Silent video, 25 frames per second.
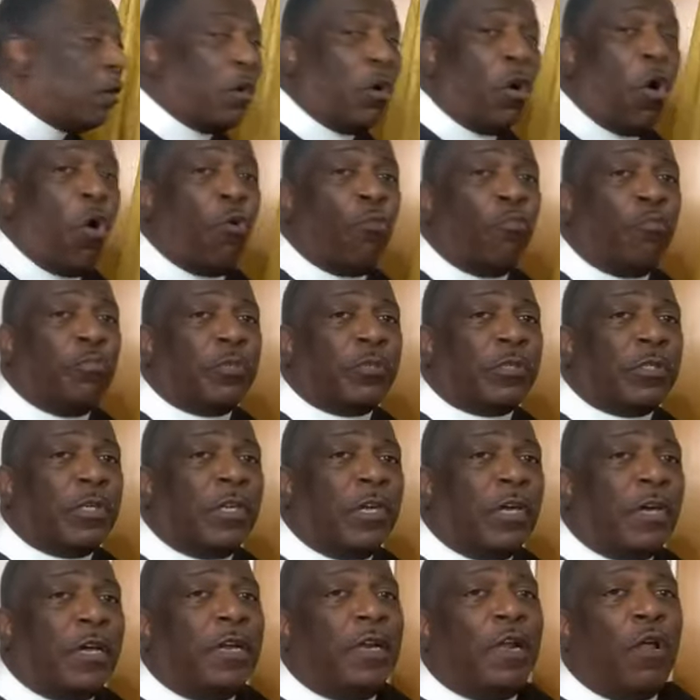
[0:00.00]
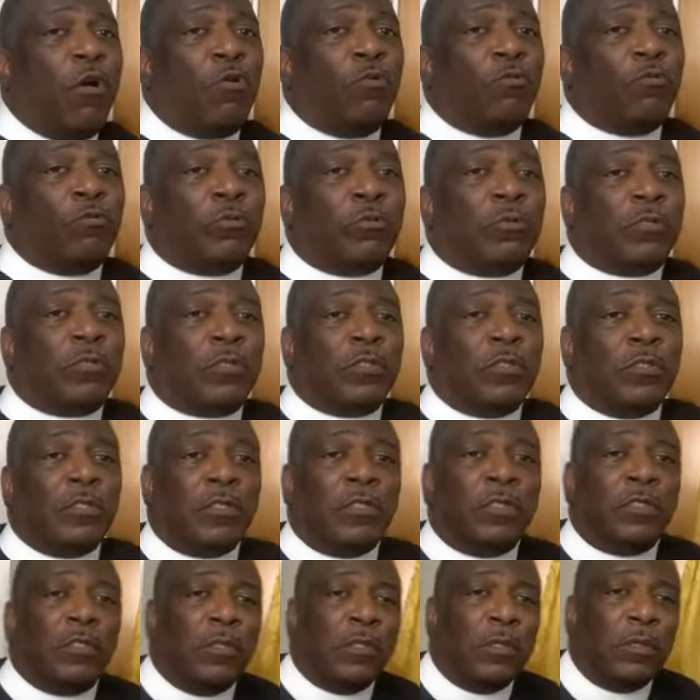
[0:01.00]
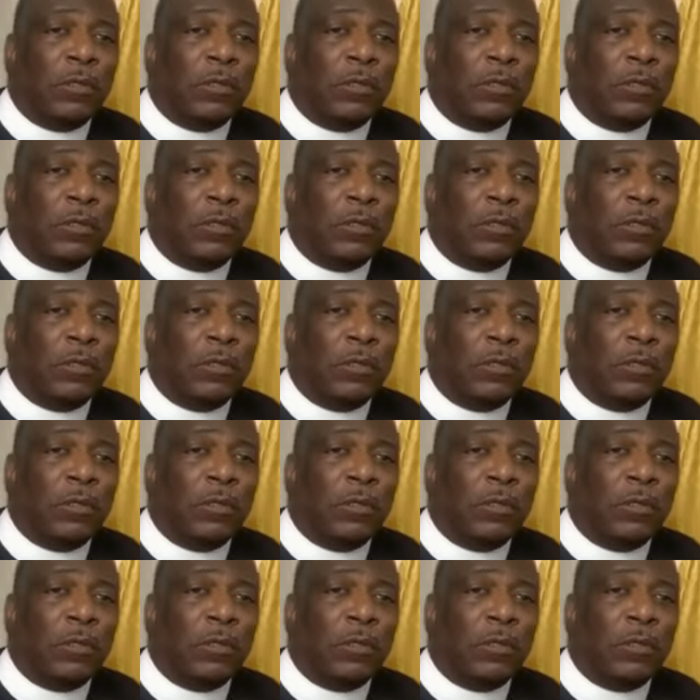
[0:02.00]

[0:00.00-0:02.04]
copes and cloaks, and